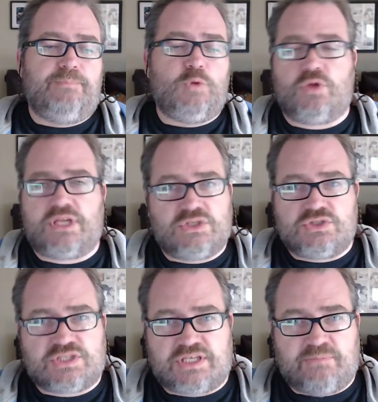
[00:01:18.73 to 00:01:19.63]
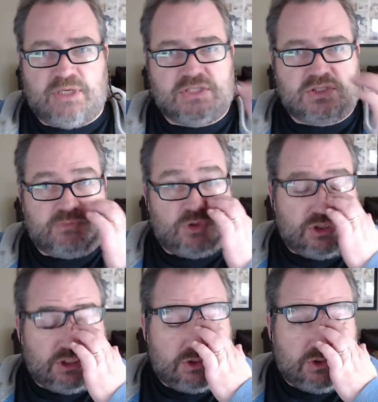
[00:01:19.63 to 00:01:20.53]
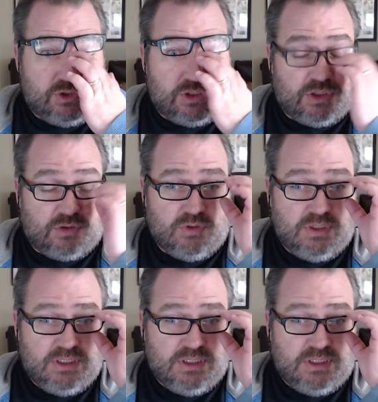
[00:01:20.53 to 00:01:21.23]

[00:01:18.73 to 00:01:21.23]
or they can just give money to the project on the whole.